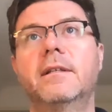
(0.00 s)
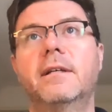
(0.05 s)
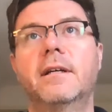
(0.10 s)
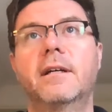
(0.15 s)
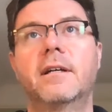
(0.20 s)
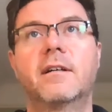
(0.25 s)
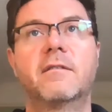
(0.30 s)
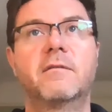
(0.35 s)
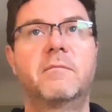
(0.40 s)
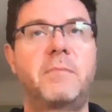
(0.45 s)

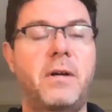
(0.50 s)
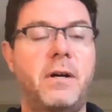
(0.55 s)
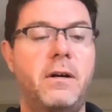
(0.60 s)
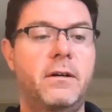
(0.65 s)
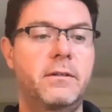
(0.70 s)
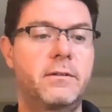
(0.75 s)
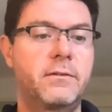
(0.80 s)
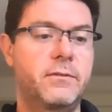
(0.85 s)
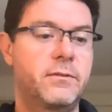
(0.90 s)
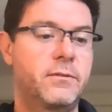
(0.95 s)
of
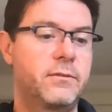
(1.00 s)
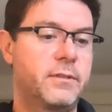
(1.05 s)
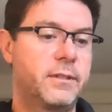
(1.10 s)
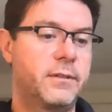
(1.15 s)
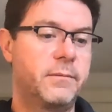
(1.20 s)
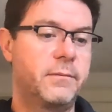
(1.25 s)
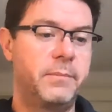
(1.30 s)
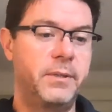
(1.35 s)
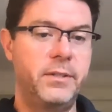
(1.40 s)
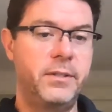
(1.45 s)
parks,
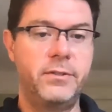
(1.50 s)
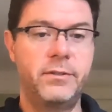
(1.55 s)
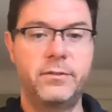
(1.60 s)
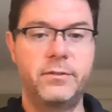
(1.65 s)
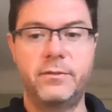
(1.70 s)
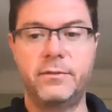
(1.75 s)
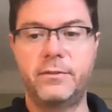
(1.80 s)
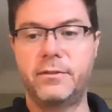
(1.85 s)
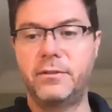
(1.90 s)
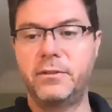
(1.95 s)

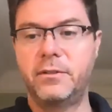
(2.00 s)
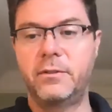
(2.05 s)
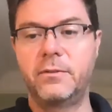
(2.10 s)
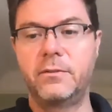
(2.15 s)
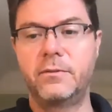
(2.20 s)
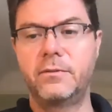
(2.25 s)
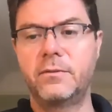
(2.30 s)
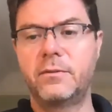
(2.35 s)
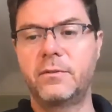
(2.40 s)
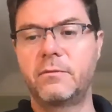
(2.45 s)
beaches and
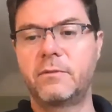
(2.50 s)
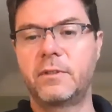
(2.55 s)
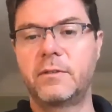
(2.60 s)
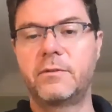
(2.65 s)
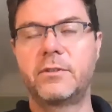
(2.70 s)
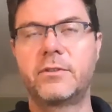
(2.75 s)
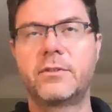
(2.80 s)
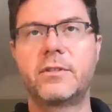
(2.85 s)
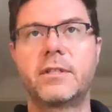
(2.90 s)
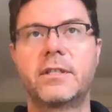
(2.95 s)
dunes and
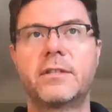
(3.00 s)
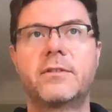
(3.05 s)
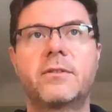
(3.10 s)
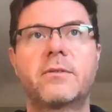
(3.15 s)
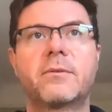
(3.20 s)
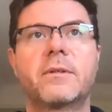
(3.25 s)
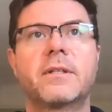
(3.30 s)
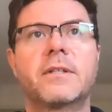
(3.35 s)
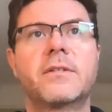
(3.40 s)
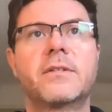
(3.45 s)
rivers and
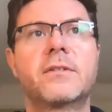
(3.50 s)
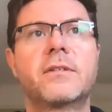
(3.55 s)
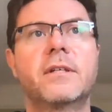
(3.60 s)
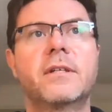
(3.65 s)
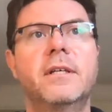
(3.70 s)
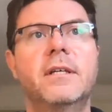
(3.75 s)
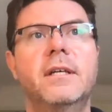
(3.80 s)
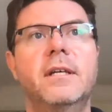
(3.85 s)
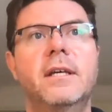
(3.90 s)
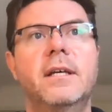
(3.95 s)
estuaries
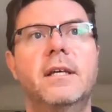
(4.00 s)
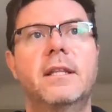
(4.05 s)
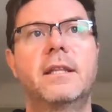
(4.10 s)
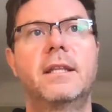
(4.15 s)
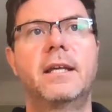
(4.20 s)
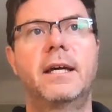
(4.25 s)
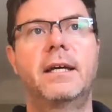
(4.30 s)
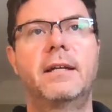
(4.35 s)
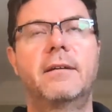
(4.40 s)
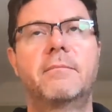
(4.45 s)

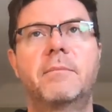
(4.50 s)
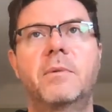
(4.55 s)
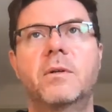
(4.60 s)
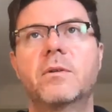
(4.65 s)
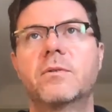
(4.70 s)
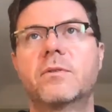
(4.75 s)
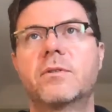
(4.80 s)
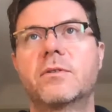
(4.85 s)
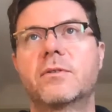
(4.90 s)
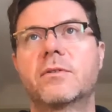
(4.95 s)
that
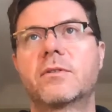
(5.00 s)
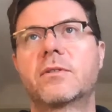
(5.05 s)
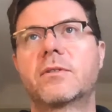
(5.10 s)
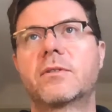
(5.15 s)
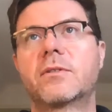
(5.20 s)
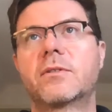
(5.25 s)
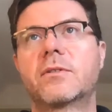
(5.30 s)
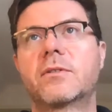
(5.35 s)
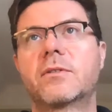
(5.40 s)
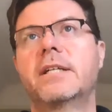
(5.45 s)
poses a
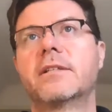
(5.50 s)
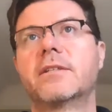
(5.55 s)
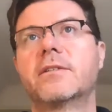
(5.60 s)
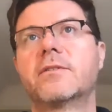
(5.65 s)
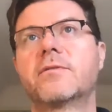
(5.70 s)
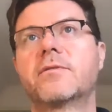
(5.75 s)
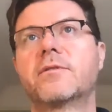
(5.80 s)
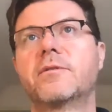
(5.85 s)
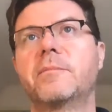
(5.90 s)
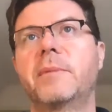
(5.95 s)
challenge
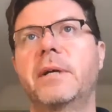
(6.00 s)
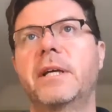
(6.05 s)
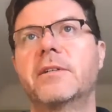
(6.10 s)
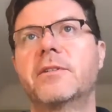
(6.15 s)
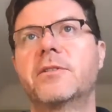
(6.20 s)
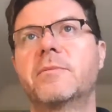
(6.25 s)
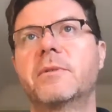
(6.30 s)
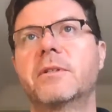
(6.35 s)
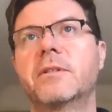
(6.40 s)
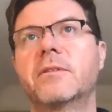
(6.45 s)
for
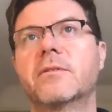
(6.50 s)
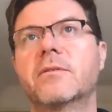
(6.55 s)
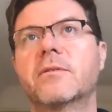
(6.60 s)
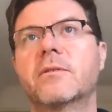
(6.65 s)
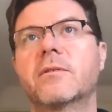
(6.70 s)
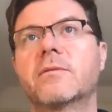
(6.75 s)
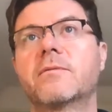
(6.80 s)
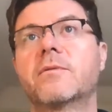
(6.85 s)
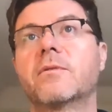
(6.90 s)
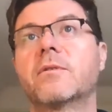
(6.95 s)
management
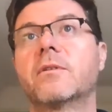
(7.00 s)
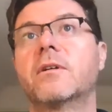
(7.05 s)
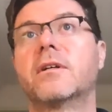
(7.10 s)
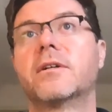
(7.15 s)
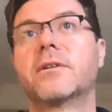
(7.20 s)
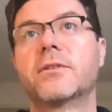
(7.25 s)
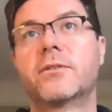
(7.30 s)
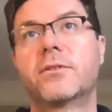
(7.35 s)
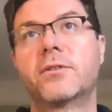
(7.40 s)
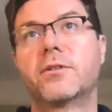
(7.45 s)
or for
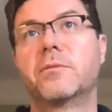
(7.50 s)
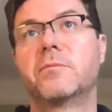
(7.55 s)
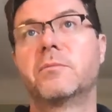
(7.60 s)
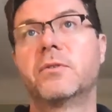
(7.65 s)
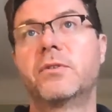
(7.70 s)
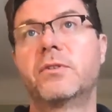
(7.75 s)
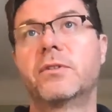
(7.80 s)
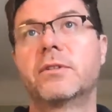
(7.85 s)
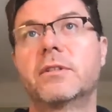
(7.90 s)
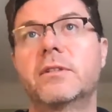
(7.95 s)
longer term
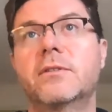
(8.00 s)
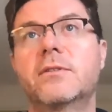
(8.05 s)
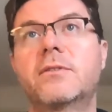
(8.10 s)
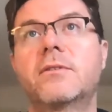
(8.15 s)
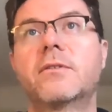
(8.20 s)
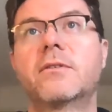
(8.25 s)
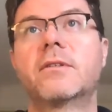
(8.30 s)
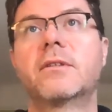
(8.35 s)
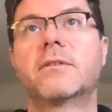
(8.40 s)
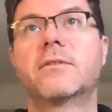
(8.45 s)
resilience
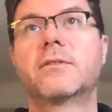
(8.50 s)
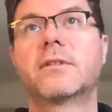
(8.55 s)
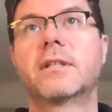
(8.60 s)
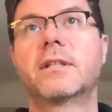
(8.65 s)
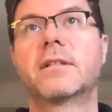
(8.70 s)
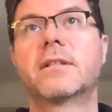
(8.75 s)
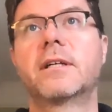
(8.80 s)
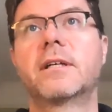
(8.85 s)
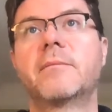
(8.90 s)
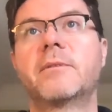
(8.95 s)
to things
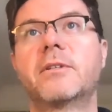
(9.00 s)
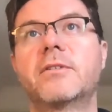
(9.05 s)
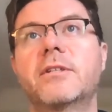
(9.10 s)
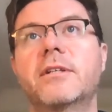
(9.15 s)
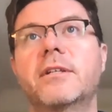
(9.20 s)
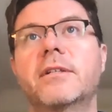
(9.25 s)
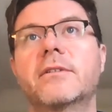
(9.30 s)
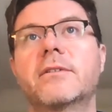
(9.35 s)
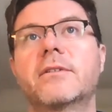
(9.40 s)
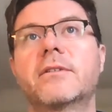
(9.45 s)
like climate
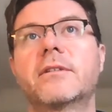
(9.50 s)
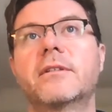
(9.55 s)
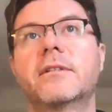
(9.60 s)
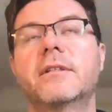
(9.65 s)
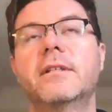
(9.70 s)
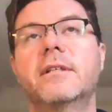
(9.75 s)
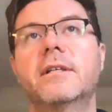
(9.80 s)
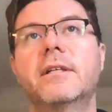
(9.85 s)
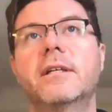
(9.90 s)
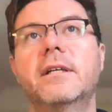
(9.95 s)
change?
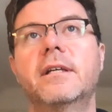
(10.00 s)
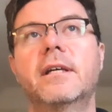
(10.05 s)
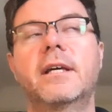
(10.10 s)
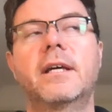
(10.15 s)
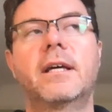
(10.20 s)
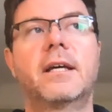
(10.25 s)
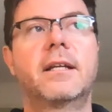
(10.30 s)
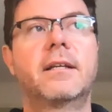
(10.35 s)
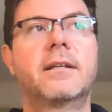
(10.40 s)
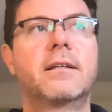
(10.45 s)

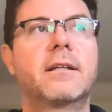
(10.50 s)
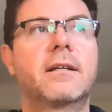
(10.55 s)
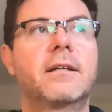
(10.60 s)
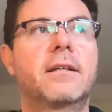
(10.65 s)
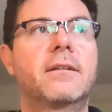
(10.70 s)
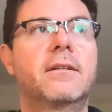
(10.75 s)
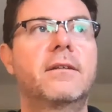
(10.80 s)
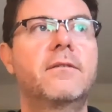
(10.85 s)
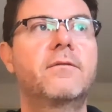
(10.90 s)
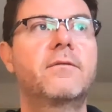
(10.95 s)
And I
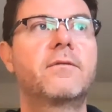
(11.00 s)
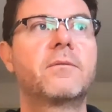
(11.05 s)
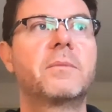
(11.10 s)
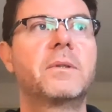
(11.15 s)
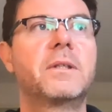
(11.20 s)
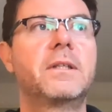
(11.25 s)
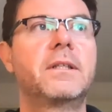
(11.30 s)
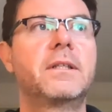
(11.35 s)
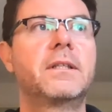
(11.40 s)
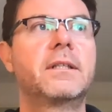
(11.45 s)
think for
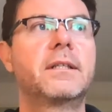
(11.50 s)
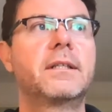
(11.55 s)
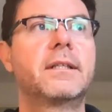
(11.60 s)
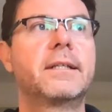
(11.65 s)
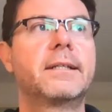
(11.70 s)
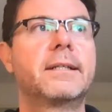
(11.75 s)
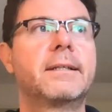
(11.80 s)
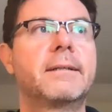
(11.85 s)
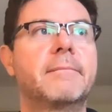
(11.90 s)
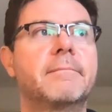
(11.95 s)
me,
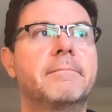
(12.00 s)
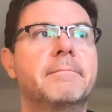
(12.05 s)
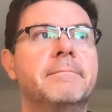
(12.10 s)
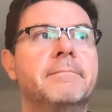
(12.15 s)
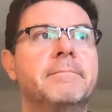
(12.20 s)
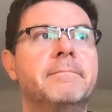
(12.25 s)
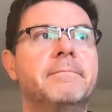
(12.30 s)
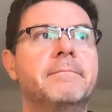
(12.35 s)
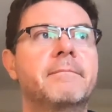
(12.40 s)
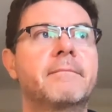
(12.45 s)

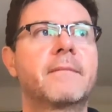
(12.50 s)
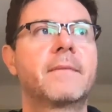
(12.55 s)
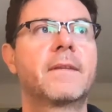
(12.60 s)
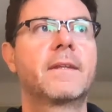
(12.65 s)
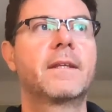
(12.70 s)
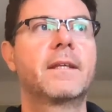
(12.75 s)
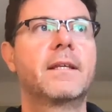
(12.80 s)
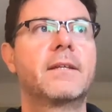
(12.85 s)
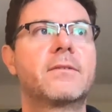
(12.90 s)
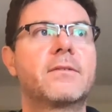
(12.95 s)

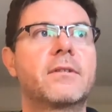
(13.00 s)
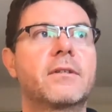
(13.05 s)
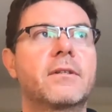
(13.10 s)
it's